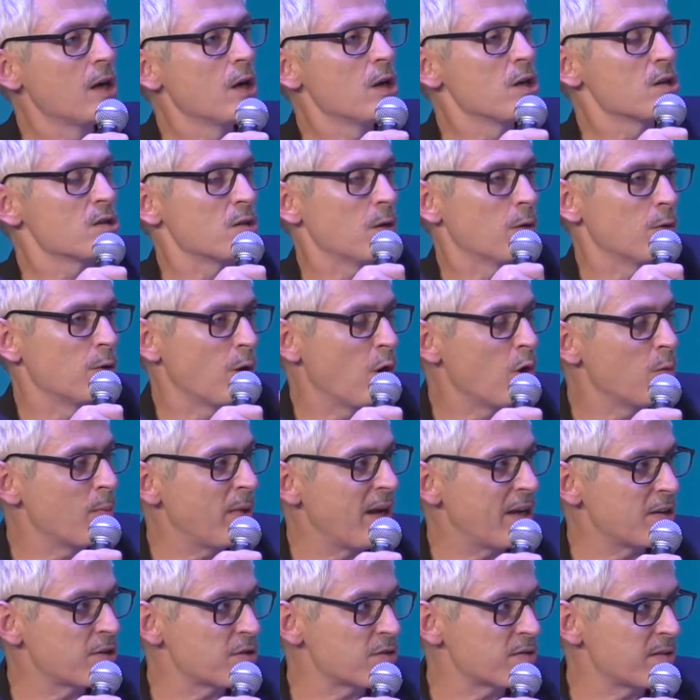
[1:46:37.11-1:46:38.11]
So no
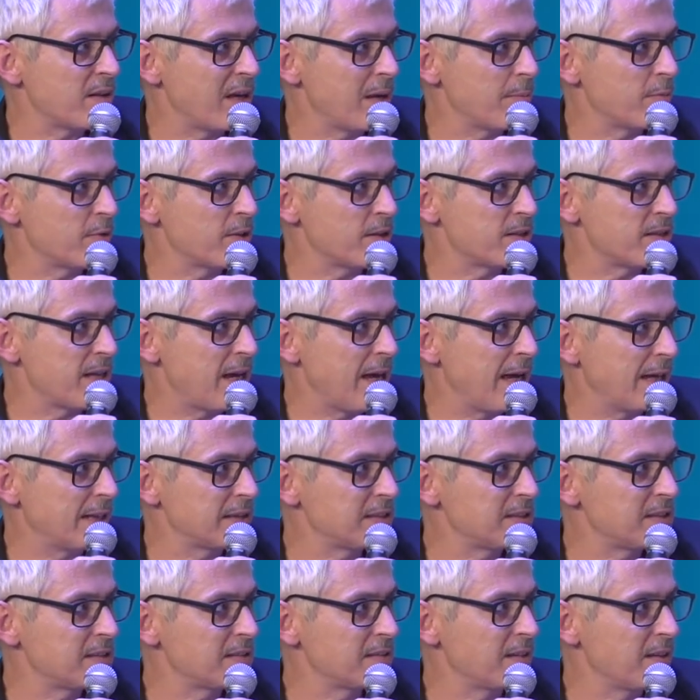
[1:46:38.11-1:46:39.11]
major cyber
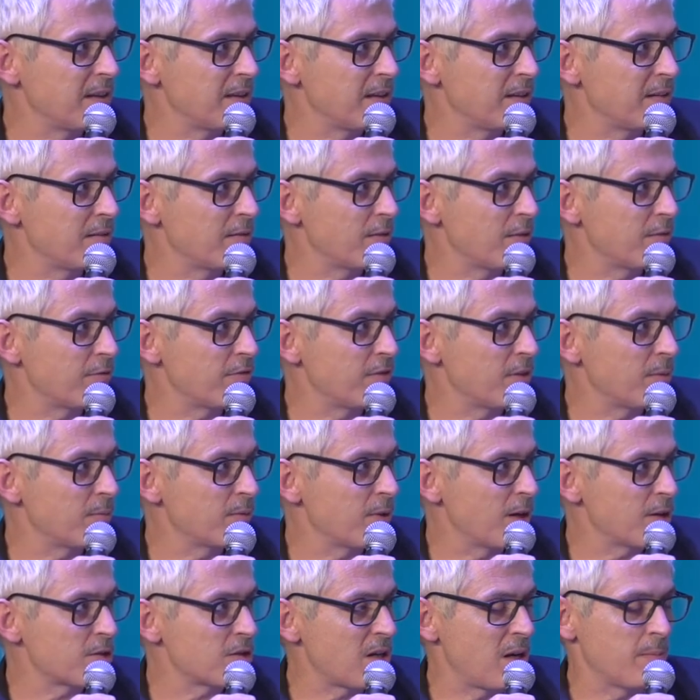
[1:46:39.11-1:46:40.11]
attacks uh, from
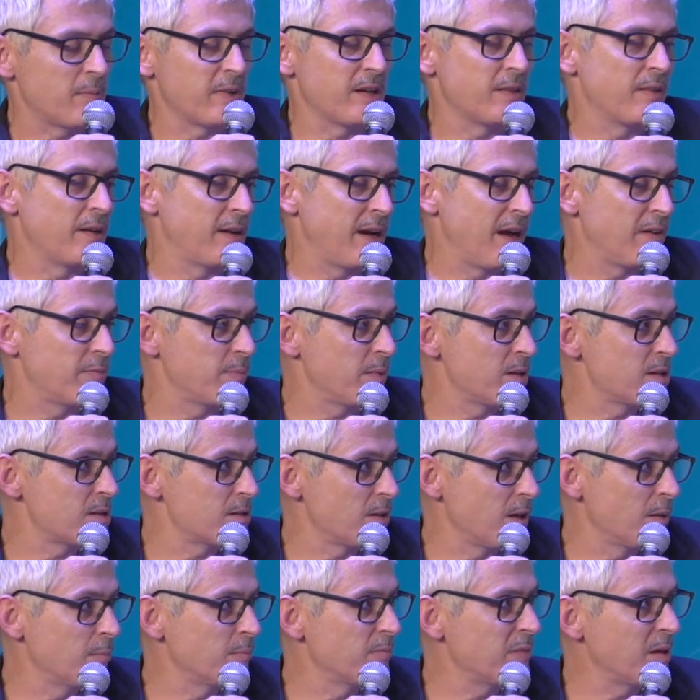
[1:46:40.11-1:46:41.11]
Russia. I mean, there have been
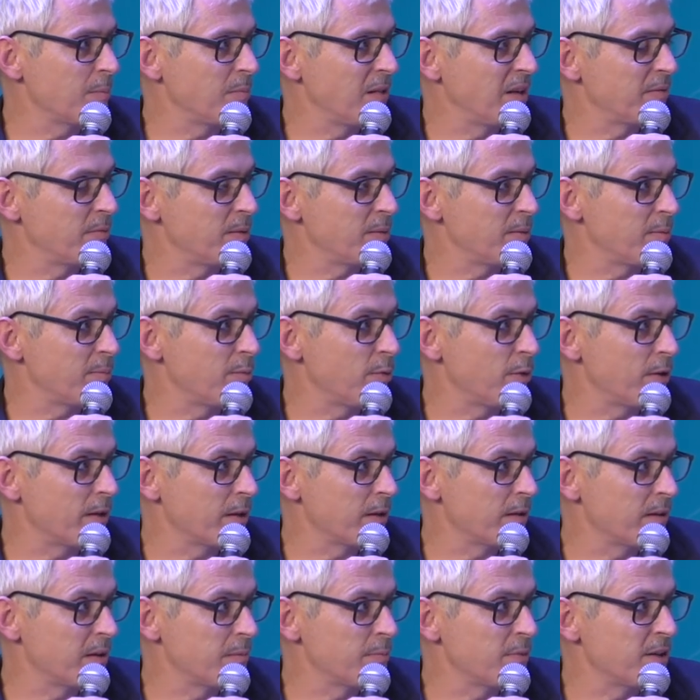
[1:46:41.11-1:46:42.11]
some, people have been reporting
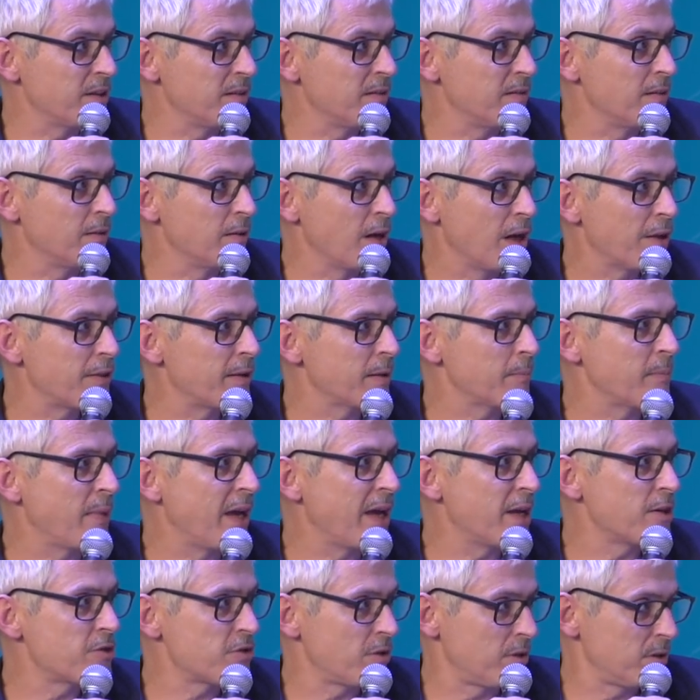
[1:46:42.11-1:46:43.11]
on it, but nothing
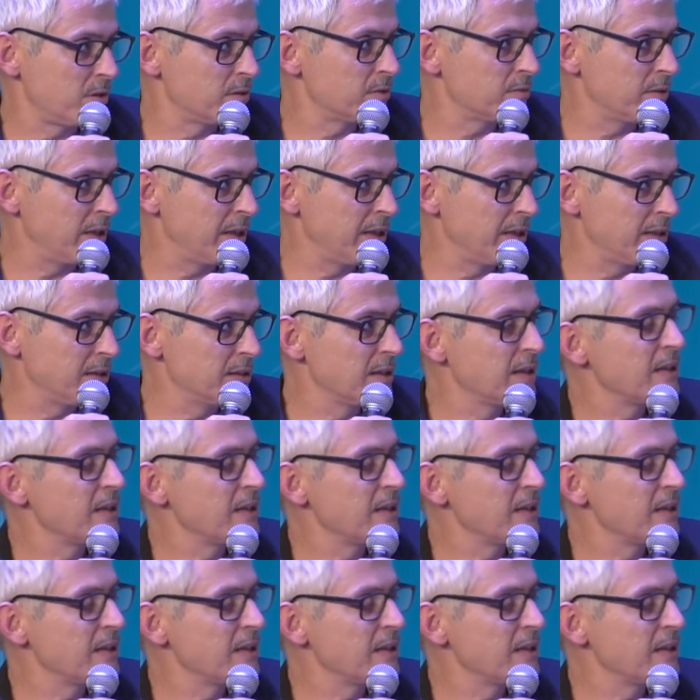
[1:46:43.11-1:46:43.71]
major, right?